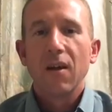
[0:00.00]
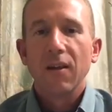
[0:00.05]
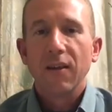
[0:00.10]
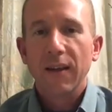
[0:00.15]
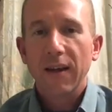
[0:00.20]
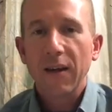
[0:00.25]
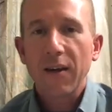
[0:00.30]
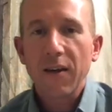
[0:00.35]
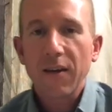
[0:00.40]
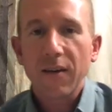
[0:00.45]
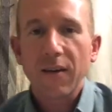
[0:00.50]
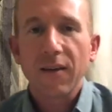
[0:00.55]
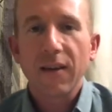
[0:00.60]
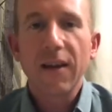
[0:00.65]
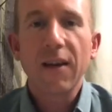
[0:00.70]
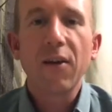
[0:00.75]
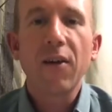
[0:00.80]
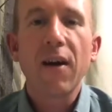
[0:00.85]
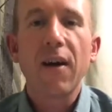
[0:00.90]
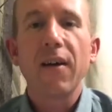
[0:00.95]

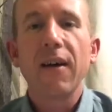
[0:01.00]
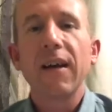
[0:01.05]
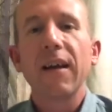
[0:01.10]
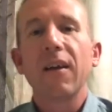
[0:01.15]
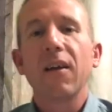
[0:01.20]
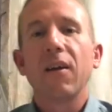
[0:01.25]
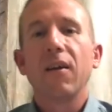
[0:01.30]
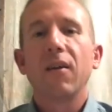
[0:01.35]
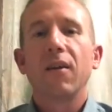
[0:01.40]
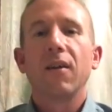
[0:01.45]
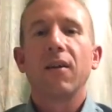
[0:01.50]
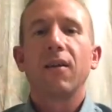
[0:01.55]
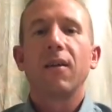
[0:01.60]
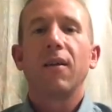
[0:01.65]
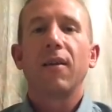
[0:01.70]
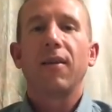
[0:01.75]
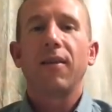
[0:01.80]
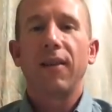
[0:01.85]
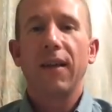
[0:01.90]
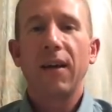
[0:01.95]
Literary
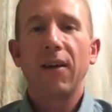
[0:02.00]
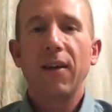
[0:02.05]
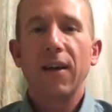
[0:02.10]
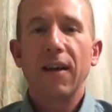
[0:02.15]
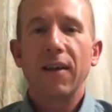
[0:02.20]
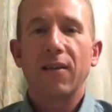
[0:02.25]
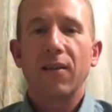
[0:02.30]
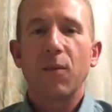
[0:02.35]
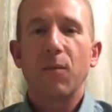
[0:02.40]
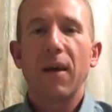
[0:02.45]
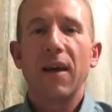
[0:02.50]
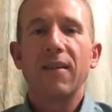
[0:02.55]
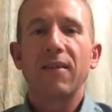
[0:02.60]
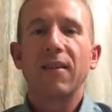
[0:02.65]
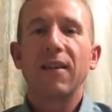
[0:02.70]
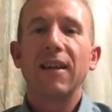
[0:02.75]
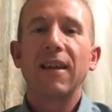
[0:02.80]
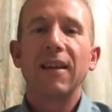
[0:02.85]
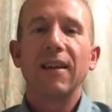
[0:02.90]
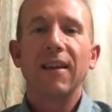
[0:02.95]
theories are
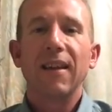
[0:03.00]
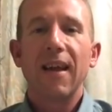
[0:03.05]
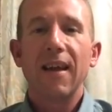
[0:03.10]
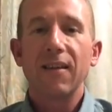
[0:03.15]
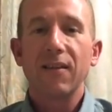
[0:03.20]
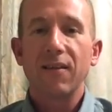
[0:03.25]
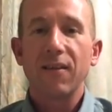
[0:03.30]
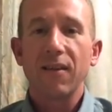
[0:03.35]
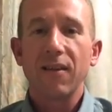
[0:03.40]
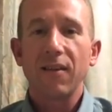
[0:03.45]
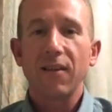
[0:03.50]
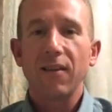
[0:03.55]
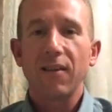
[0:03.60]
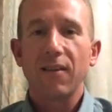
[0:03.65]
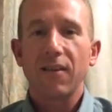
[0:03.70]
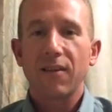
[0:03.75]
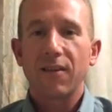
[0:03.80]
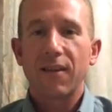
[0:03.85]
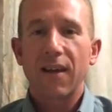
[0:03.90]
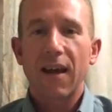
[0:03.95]
basically
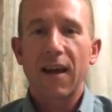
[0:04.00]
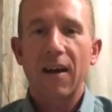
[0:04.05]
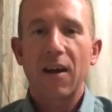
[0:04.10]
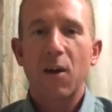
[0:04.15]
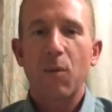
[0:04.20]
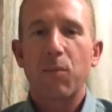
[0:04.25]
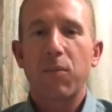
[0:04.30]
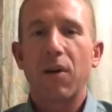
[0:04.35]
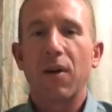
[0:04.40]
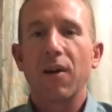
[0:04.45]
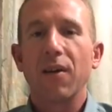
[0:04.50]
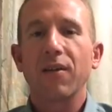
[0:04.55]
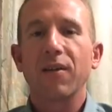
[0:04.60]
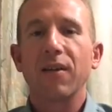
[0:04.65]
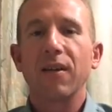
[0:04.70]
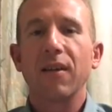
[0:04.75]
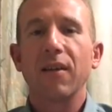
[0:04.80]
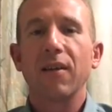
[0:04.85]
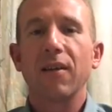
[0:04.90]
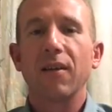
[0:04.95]
lenses that a
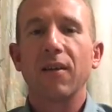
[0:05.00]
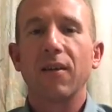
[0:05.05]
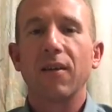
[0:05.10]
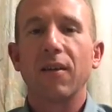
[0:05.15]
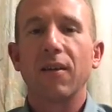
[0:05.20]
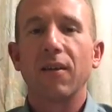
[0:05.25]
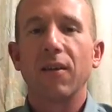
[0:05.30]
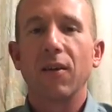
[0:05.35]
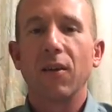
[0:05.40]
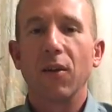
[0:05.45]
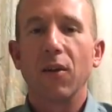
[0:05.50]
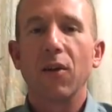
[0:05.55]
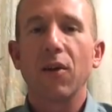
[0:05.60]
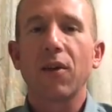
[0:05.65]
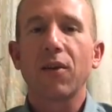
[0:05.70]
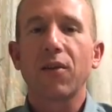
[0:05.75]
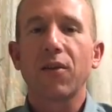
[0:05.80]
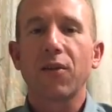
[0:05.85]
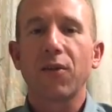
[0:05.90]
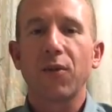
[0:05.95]
person
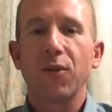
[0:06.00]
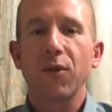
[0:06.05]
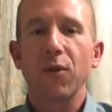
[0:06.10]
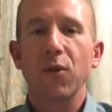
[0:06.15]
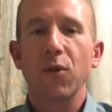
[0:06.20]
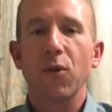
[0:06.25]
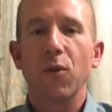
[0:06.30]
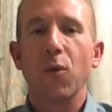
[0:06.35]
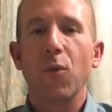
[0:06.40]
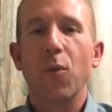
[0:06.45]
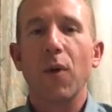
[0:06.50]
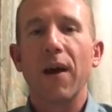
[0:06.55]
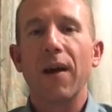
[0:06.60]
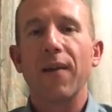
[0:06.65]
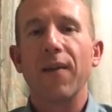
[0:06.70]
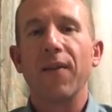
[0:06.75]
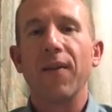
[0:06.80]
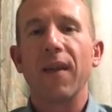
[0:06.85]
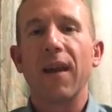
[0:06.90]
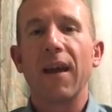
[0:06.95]
looks through
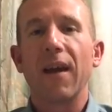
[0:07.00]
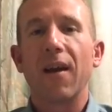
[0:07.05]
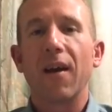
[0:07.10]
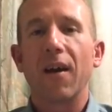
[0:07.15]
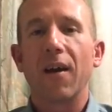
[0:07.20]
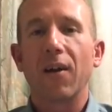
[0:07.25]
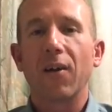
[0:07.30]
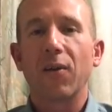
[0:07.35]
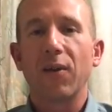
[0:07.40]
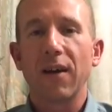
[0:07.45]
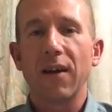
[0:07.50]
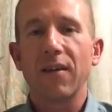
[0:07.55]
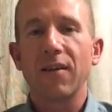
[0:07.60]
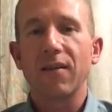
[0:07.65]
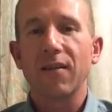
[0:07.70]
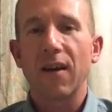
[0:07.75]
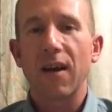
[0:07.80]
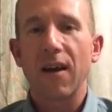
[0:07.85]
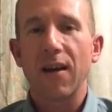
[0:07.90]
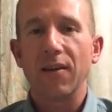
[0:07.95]
when they are
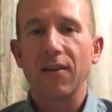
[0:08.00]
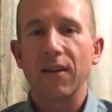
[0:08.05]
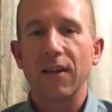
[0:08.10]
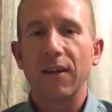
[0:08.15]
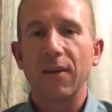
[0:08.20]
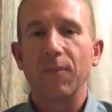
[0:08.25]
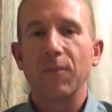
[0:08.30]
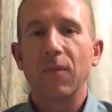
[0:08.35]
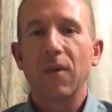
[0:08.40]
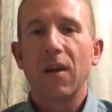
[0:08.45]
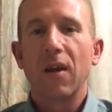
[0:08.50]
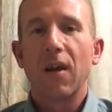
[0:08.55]
criticizing